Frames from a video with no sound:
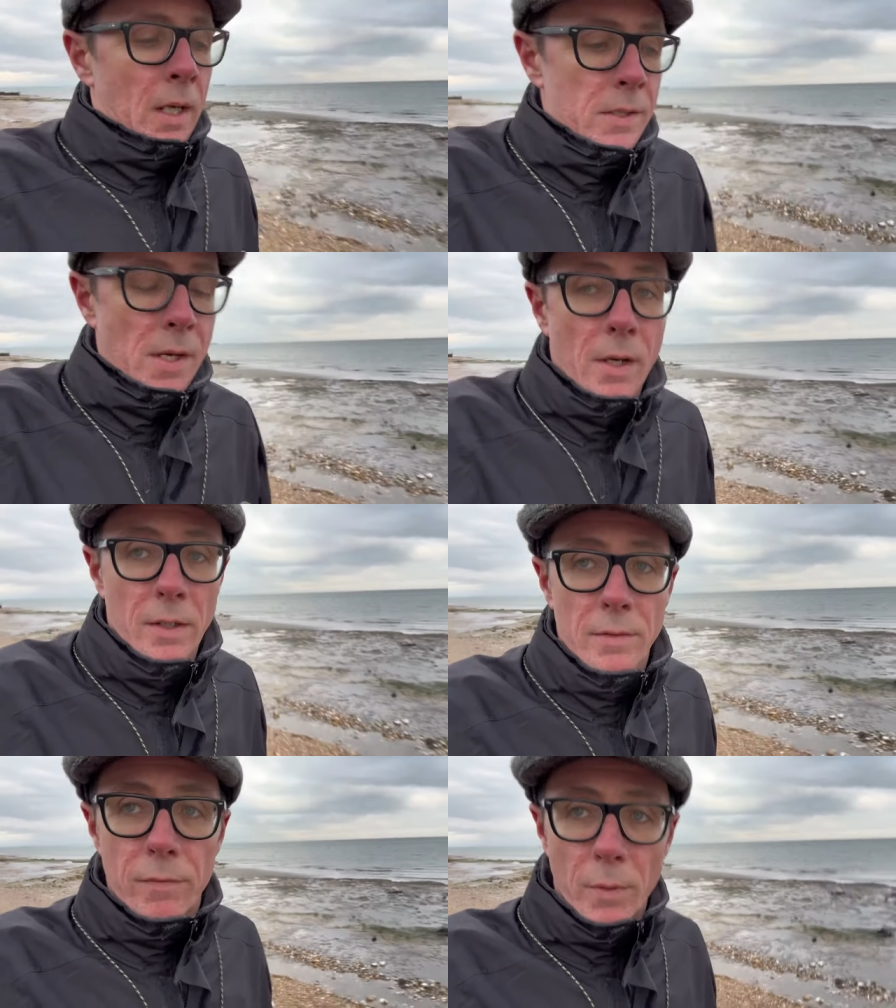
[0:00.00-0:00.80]
So
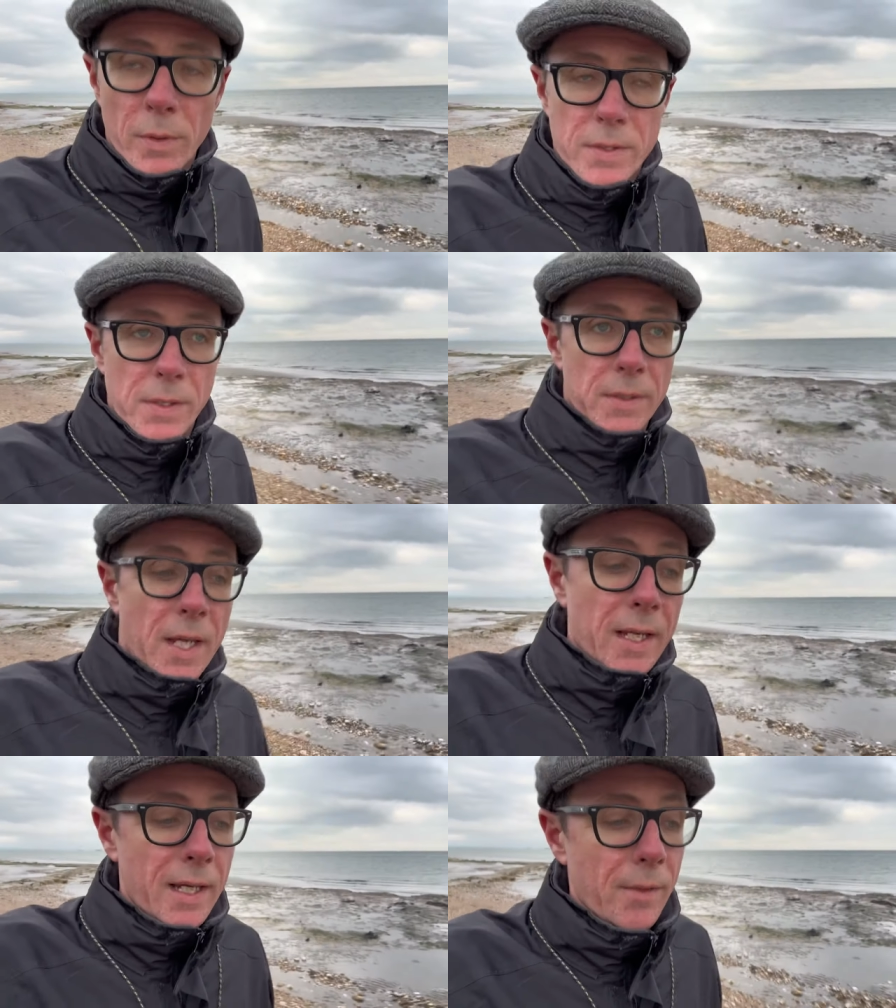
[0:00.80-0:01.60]
looking forward to
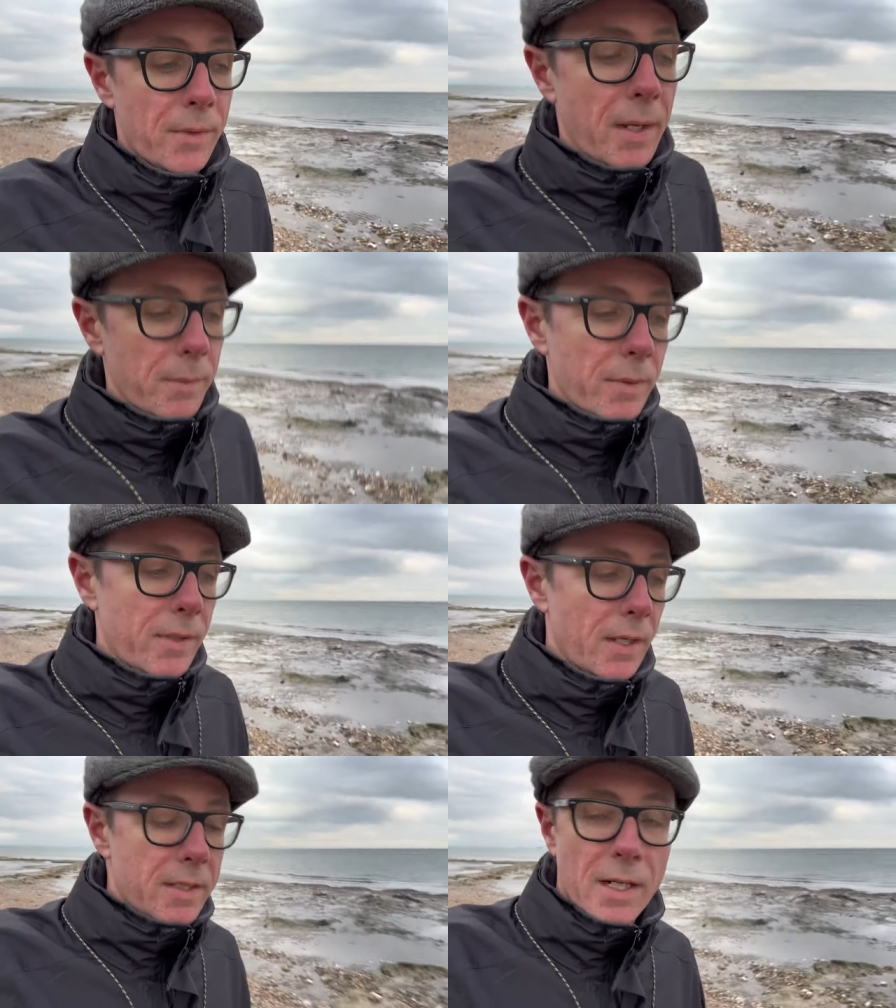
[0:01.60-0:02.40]
getting out on that with
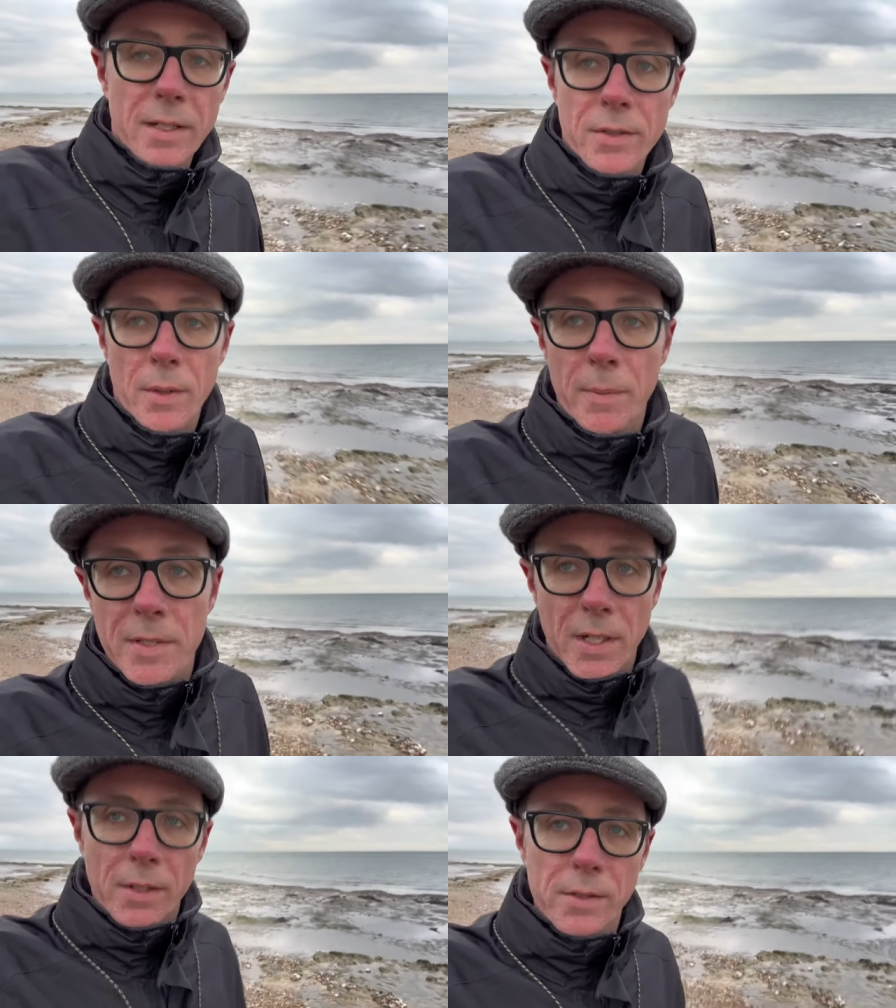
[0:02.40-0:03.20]
uh, Dylan
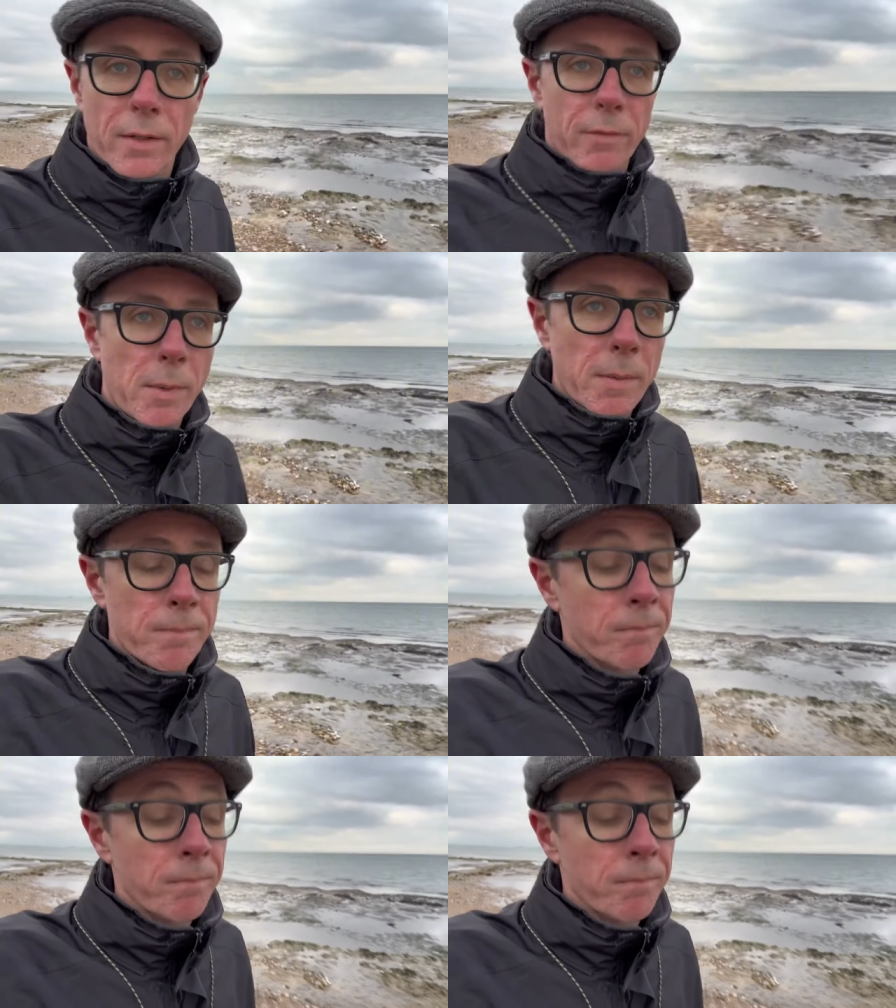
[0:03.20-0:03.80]
Thomas co-driving me.